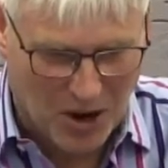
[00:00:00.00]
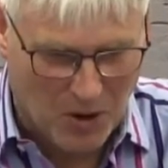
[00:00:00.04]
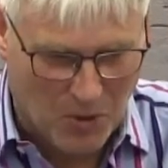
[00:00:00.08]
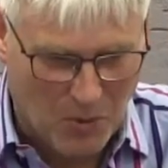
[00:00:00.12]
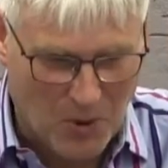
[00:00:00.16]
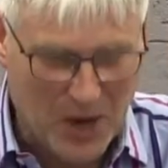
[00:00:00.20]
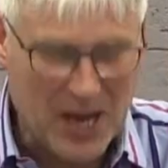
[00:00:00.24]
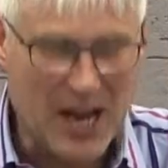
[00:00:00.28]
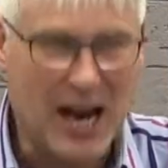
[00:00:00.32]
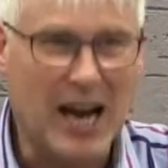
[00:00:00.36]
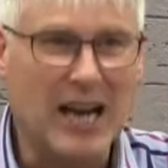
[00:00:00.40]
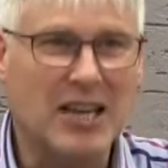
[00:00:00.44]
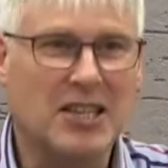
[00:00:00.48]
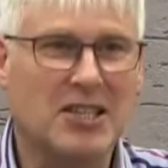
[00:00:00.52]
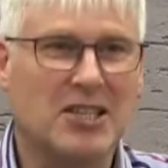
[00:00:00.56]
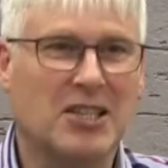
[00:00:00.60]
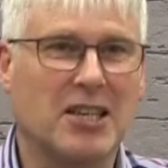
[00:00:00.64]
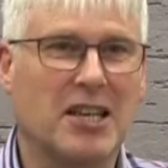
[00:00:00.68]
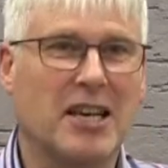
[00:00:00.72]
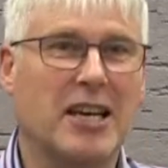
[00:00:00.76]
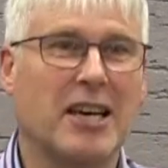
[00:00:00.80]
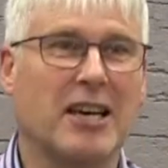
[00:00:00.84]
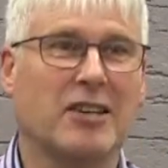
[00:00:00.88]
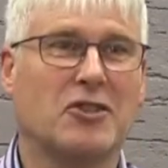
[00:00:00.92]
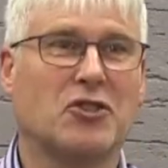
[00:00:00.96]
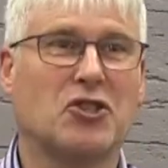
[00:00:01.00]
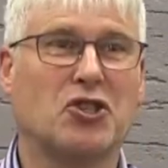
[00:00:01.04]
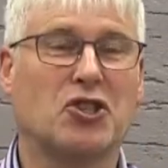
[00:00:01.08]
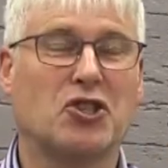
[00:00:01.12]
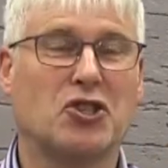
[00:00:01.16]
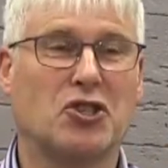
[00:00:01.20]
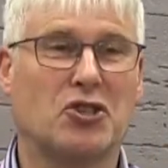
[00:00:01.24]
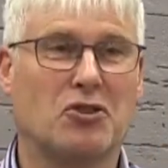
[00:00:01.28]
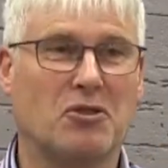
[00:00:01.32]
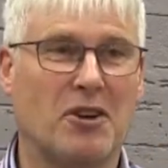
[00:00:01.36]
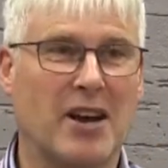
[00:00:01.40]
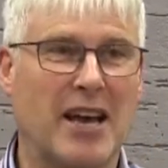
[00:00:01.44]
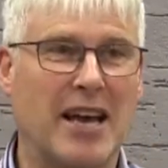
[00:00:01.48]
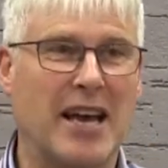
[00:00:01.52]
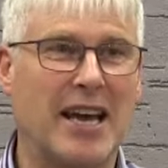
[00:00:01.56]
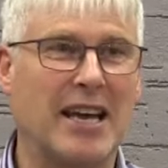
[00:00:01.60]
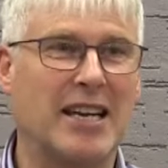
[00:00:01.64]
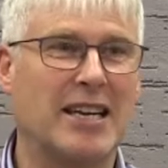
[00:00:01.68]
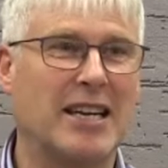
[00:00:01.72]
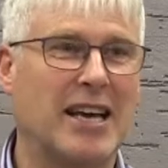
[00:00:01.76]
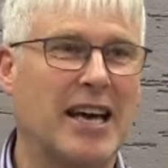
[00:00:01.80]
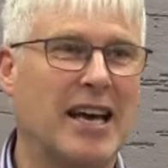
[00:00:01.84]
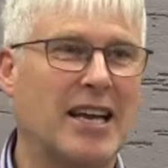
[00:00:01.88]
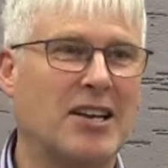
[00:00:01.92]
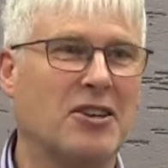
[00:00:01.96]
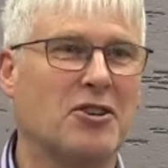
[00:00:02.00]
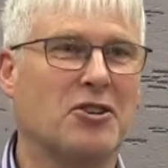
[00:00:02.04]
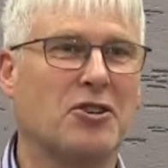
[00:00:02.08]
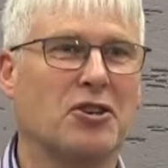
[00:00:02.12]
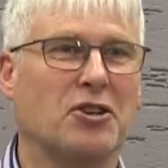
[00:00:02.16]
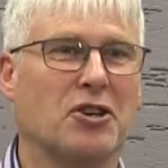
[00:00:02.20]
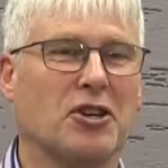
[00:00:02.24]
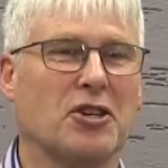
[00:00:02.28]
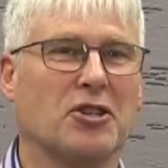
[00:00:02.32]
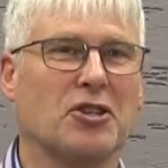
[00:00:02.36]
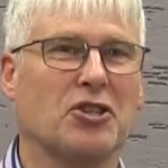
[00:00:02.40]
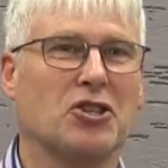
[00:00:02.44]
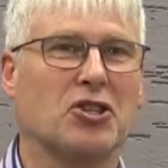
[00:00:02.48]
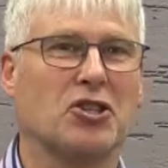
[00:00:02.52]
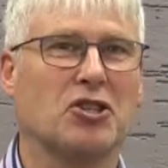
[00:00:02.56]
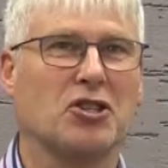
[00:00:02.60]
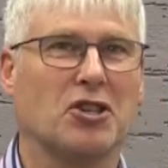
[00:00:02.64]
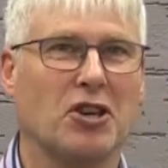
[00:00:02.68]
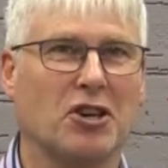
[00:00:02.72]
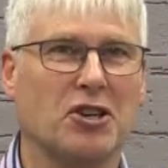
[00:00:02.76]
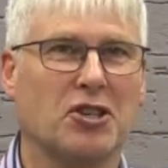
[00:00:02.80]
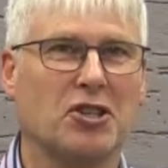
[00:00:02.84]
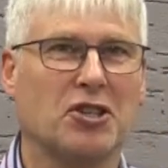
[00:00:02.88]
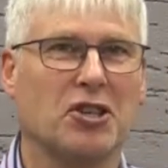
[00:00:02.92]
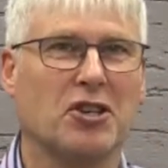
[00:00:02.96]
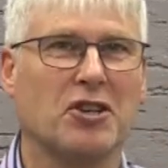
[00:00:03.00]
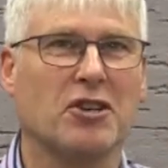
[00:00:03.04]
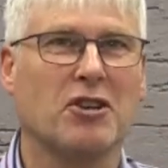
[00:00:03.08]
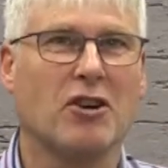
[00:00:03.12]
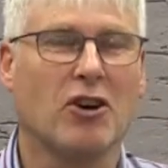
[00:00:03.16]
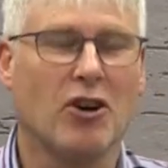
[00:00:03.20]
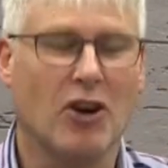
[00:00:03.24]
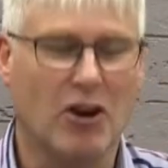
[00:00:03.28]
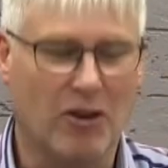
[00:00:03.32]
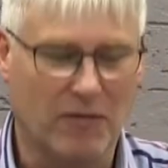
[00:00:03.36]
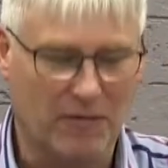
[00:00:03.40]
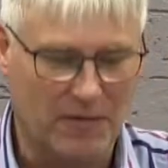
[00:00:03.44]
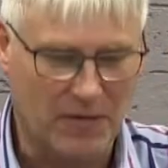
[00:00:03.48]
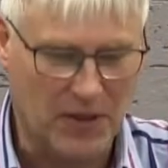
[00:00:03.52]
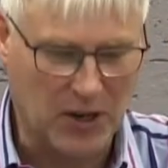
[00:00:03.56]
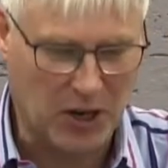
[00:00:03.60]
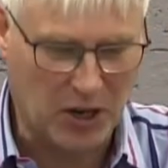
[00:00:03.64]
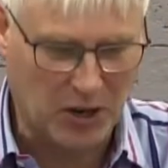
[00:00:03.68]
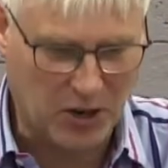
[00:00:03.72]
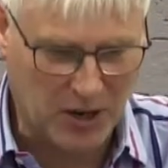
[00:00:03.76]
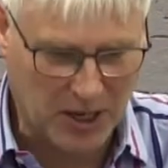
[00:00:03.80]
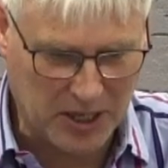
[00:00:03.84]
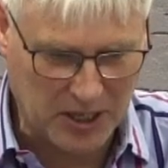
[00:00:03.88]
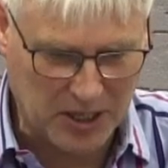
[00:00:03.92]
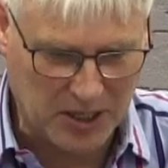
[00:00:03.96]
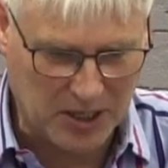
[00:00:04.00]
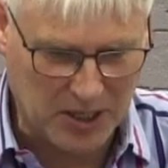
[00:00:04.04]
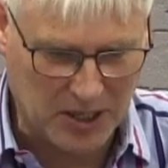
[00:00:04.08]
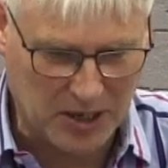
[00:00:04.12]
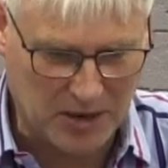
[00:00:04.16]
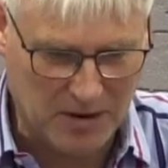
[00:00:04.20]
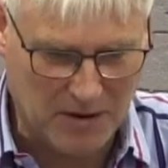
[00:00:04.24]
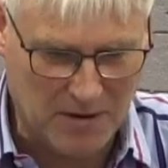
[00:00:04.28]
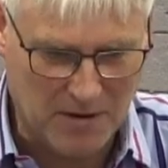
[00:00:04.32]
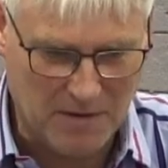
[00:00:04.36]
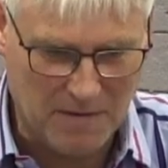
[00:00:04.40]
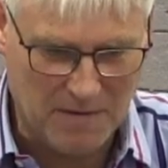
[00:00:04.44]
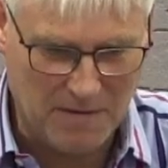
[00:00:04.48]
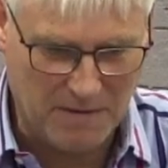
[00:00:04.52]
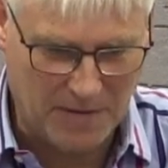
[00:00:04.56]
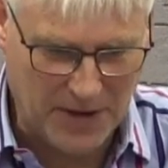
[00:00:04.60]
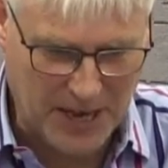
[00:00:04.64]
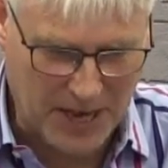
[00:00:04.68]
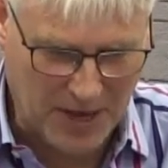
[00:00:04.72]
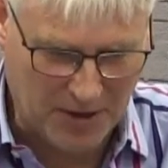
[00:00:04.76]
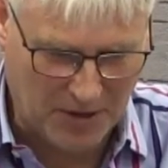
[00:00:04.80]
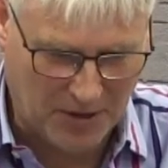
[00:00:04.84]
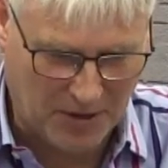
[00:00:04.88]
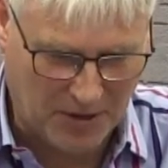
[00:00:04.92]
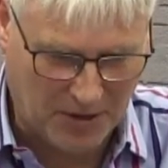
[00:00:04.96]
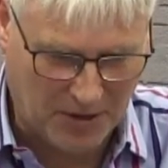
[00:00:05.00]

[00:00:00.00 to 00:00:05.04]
we actually had strayed into a discussion of the Christian faith.